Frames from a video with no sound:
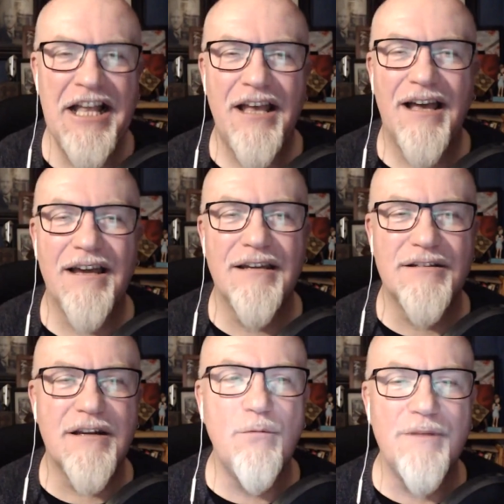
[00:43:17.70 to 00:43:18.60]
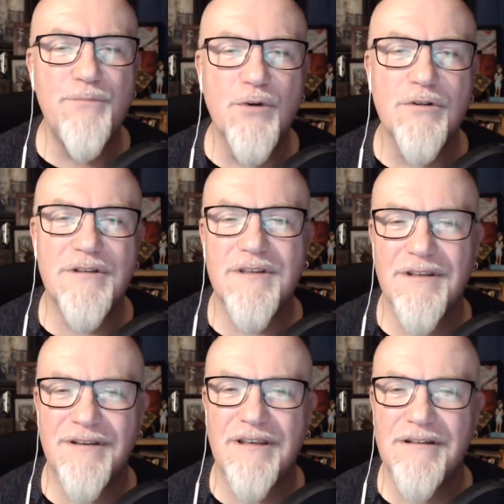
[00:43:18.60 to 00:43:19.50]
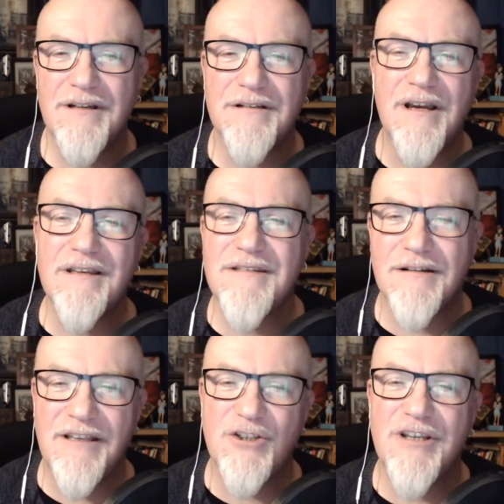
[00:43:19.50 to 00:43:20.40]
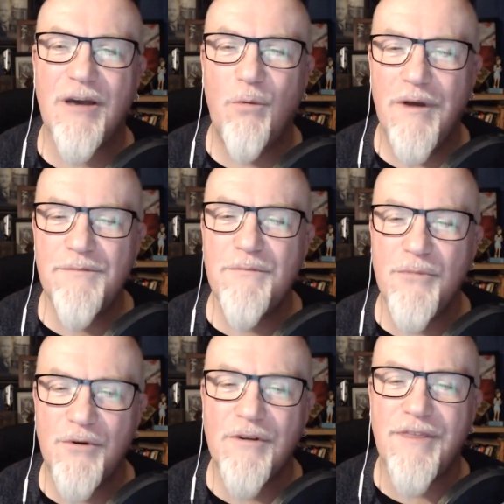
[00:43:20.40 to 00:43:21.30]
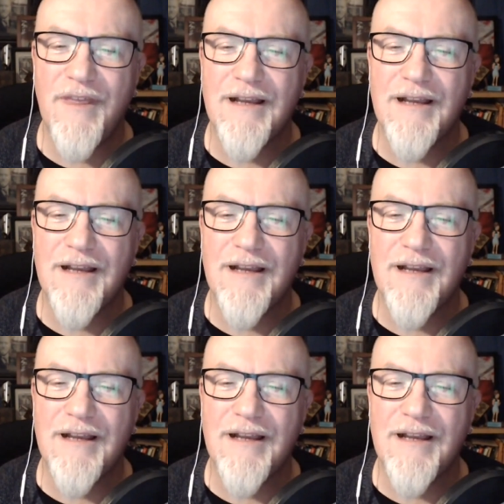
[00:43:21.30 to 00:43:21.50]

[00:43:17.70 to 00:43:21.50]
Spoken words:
I'm going to try one more. I'm going to try and screen share one more thing.